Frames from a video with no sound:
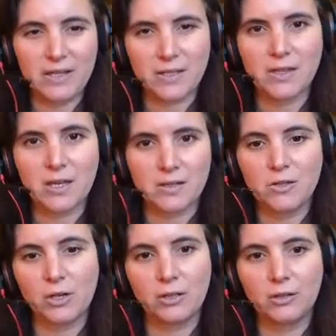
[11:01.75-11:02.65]
These are things
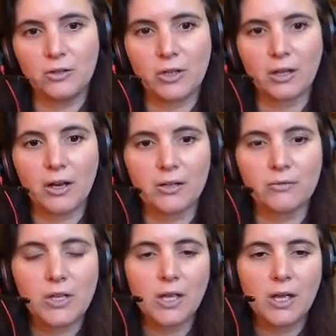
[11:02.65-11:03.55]
you can kind
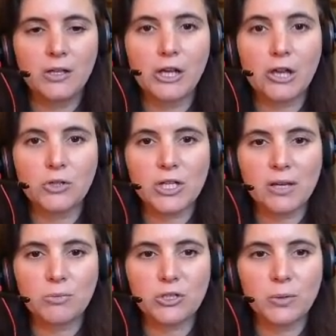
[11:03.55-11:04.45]
of
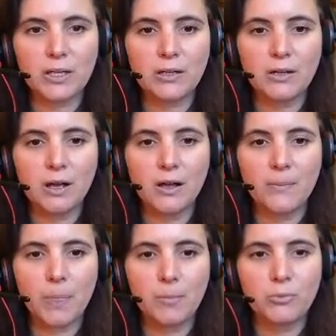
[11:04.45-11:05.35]
negotiate between
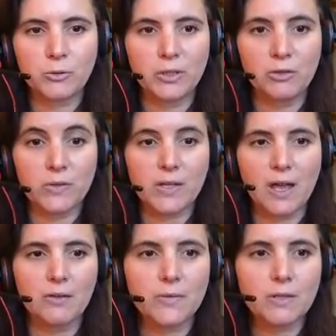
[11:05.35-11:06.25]

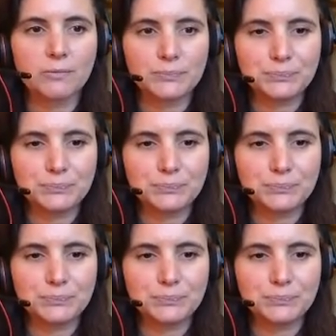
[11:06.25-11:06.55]
yourselves.